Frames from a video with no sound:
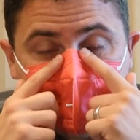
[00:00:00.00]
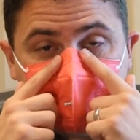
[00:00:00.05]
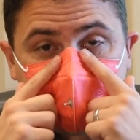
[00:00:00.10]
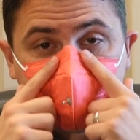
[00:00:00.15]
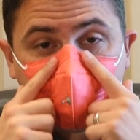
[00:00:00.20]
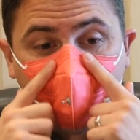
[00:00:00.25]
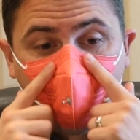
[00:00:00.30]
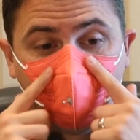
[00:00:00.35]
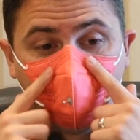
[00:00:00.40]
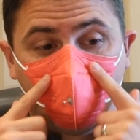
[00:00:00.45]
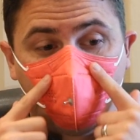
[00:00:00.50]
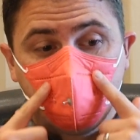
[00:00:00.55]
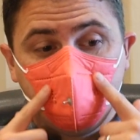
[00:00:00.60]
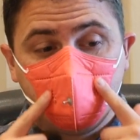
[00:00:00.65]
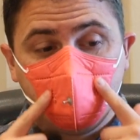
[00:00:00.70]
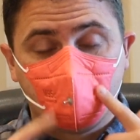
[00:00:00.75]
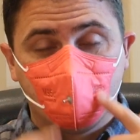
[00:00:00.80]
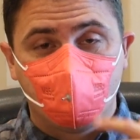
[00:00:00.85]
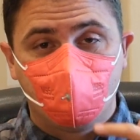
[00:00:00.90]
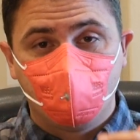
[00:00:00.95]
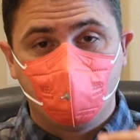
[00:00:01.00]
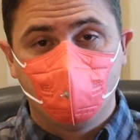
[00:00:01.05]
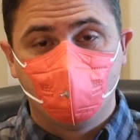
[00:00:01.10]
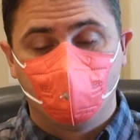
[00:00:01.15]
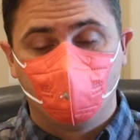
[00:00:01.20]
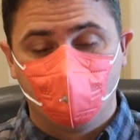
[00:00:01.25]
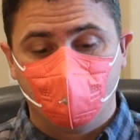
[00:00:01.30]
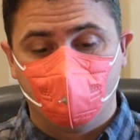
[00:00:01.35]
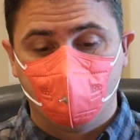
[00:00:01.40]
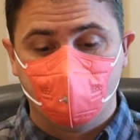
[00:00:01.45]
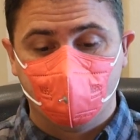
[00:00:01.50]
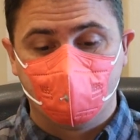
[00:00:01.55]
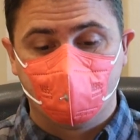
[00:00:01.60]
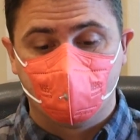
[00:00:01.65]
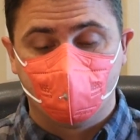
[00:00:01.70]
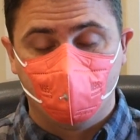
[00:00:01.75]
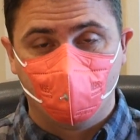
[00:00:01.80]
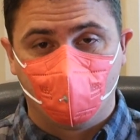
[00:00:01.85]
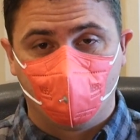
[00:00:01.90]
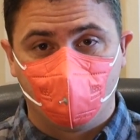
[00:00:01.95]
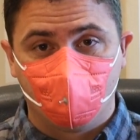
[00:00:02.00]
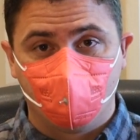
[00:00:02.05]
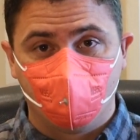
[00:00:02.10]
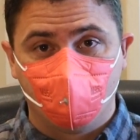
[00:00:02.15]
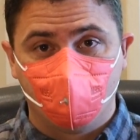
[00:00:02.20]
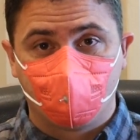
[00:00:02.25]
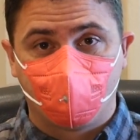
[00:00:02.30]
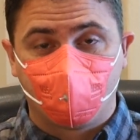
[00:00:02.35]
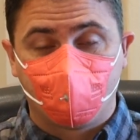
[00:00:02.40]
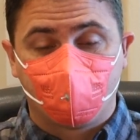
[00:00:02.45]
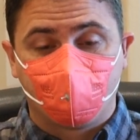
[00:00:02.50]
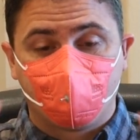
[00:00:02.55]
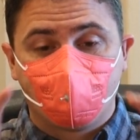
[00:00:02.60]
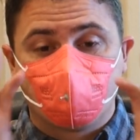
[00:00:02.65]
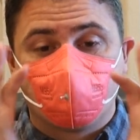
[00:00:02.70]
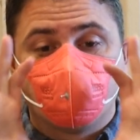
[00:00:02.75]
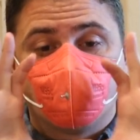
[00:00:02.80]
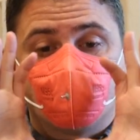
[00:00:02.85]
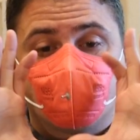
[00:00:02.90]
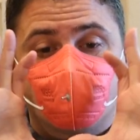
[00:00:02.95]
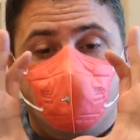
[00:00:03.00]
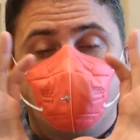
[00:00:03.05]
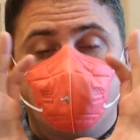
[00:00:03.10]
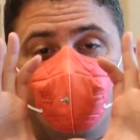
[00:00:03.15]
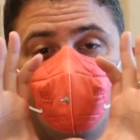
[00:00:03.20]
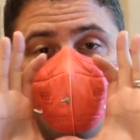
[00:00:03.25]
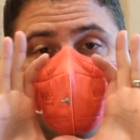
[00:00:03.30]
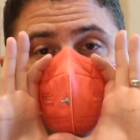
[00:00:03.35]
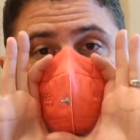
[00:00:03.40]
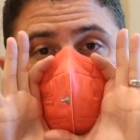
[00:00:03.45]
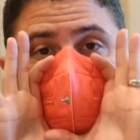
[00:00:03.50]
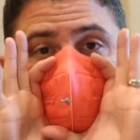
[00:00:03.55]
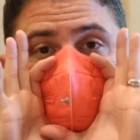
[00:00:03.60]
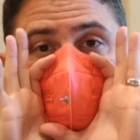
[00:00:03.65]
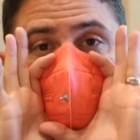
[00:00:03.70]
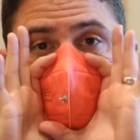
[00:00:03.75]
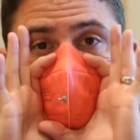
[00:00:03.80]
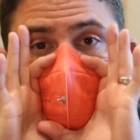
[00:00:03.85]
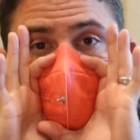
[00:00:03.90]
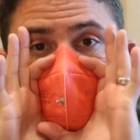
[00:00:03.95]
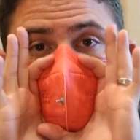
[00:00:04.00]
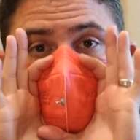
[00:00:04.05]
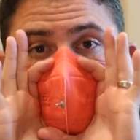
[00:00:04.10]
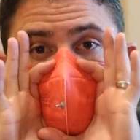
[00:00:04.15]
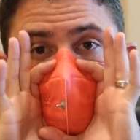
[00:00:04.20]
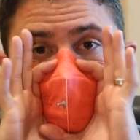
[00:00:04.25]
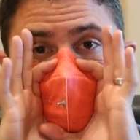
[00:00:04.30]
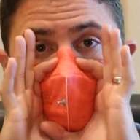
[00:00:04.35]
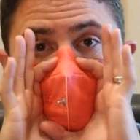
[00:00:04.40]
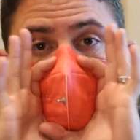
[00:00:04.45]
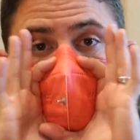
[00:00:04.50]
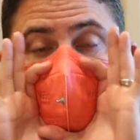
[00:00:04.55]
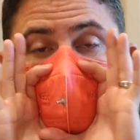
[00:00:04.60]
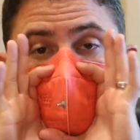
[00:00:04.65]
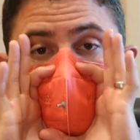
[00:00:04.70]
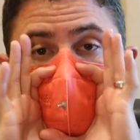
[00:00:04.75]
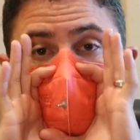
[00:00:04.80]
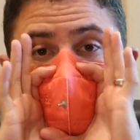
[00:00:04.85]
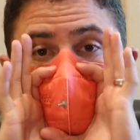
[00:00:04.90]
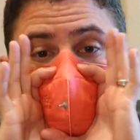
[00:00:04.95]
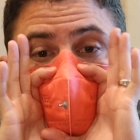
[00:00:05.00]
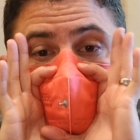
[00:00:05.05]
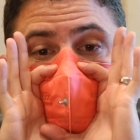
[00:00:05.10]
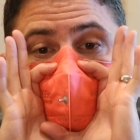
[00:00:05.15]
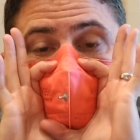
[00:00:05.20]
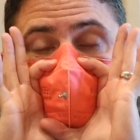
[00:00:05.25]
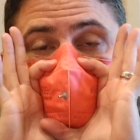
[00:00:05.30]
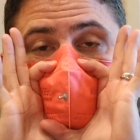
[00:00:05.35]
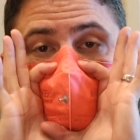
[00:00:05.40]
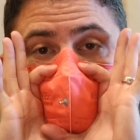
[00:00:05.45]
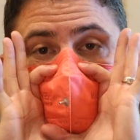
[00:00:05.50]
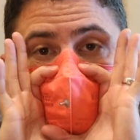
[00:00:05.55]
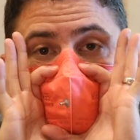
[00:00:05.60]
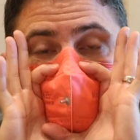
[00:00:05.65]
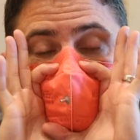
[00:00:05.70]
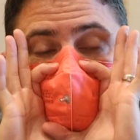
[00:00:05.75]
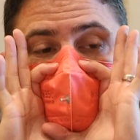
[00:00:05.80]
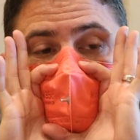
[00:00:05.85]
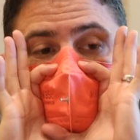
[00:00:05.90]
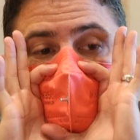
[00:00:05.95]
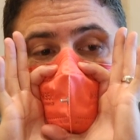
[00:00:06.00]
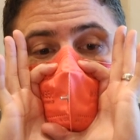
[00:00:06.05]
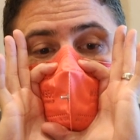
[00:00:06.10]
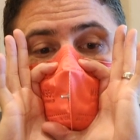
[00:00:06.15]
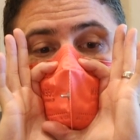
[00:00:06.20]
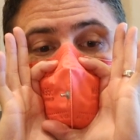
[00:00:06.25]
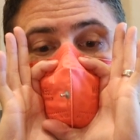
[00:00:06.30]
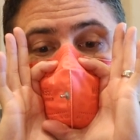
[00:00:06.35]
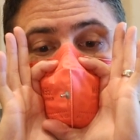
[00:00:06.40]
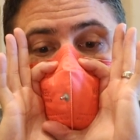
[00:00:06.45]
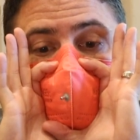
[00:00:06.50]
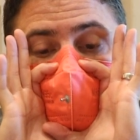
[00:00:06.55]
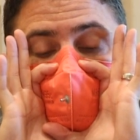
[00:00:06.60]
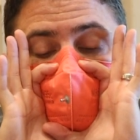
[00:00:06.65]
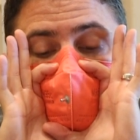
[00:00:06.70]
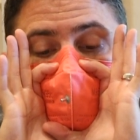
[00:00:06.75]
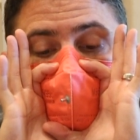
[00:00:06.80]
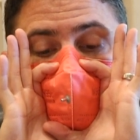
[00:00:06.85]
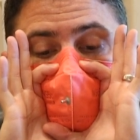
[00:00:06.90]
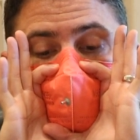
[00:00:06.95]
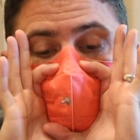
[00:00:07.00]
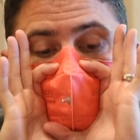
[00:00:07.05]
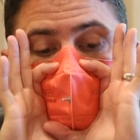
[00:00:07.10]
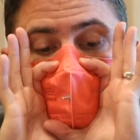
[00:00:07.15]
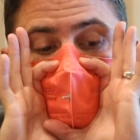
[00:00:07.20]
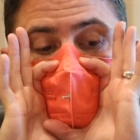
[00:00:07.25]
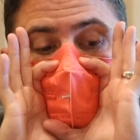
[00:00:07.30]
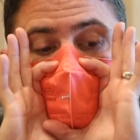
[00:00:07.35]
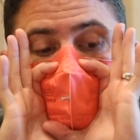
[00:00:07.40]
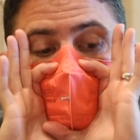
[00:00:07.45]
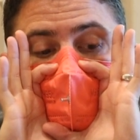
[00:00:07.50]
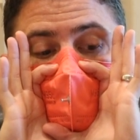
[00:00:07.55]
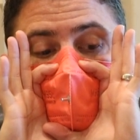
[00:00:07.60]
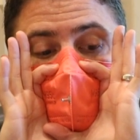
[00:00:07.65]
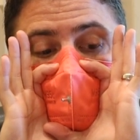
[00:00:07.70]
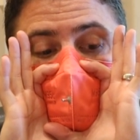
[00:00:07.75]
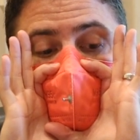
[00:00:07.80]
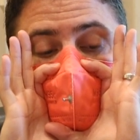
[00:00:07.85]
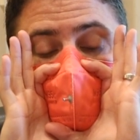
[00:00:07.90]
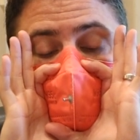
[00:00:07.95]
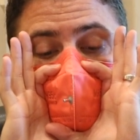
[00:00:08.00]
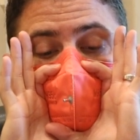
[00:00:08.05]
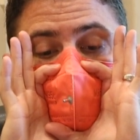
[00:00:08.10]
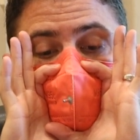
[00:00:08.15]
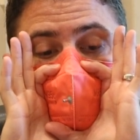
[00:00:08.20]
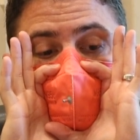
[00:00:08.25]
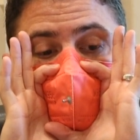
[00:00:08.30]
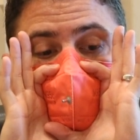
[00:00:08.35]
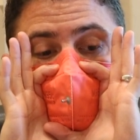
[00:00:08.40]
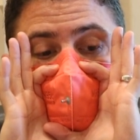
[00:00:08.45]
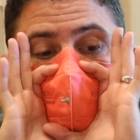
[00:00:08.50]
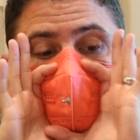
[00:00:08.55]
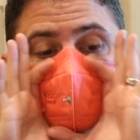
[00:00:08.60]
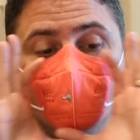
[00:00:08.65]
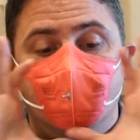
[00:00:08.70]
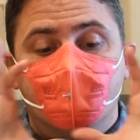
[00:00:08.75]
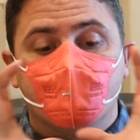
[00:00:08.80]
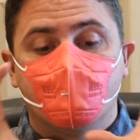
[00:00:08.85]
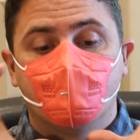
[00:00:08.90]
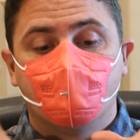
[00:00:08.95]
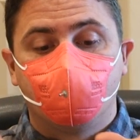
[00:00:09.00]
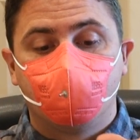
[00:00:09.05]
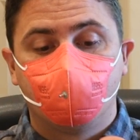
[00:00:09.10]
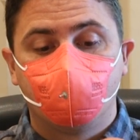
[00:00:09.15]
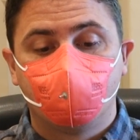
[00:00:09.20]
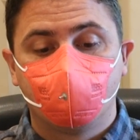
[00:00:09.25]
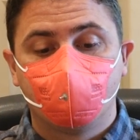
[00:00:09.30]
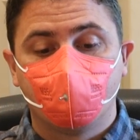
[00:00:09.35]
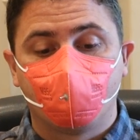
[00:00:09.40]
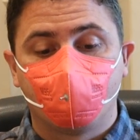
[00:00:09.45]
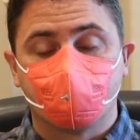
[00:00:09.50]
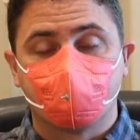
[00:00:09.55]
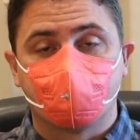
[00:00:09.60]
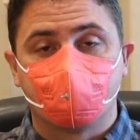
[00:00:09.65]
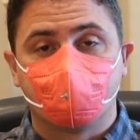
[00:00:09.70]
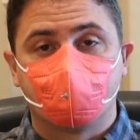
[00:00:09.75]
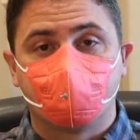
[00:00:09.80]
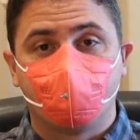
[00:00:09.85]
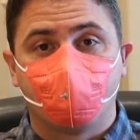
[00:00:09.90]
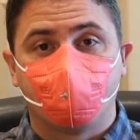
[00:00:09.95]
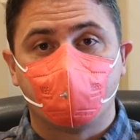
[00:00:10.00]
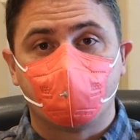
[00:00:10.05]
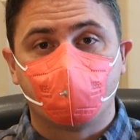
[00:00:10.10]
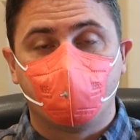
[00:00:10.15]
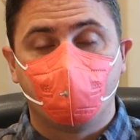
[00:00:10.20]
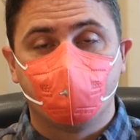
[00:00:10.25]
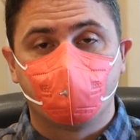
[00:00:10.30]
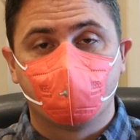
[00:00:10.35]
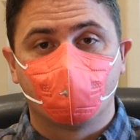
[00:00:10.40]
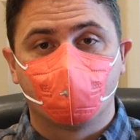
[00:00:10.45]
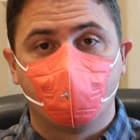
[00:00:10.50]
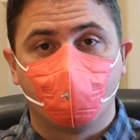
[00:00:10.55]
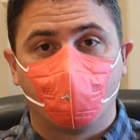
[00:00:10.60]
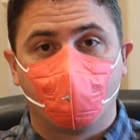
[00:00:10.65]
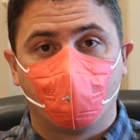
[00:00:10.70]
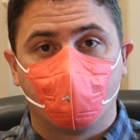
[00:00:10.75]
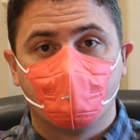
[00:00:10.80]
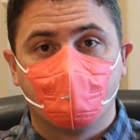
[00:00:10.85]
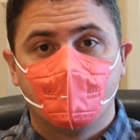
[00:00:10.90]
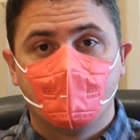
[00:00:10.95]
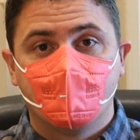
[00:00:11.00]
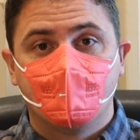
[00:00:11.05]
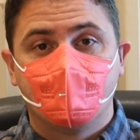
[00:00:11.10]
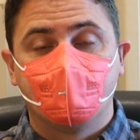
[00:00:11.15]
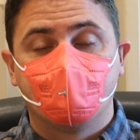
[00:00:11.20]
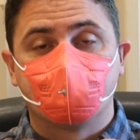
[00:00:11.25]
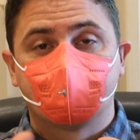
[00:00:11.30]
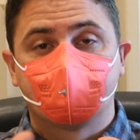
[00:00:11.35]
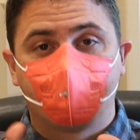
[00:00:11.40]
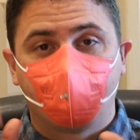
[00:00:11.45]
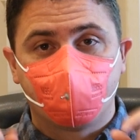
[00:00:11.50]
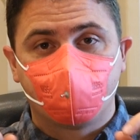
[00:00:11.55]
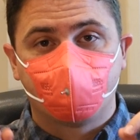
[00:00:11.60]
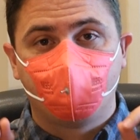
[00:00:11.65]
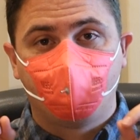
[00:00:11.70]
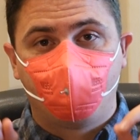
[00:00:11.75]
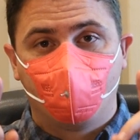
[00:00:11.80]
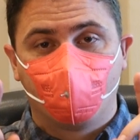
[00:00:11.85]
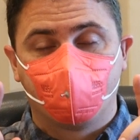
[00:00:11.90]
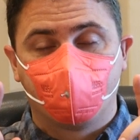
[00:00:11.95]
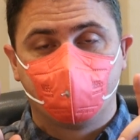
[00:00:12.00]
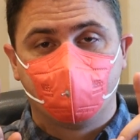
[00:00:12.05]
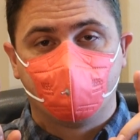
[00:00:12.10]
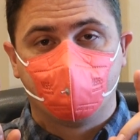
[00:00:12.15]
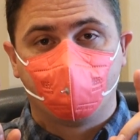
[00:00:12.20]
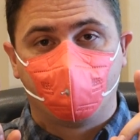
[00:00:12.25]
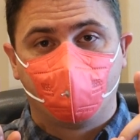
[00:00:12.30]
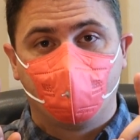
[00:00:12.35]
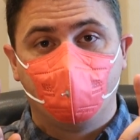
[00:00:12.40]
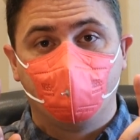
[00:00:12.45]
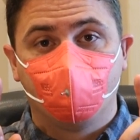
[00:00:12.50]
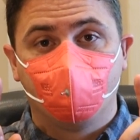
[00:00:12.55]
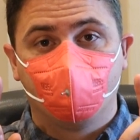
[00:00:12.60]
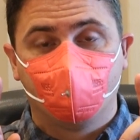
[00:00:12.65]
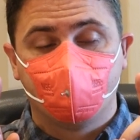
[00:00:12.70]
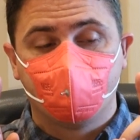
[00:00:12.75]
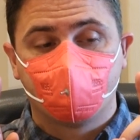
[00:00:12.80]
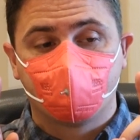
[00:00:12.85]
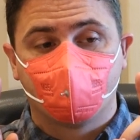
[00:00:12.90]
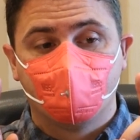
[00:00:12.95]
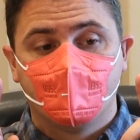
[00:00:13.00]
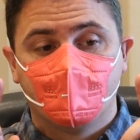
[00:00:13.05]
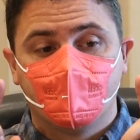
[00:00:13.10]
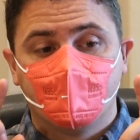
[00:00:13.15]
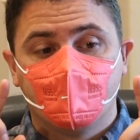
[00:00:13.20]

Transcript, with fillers: So what you can do is you can do something like this and just take your hands and seal the mask and with your nose wire like this to tighten it up. And then you can feel if there's a, if it changes when you wear it, especially focusing during inhalation.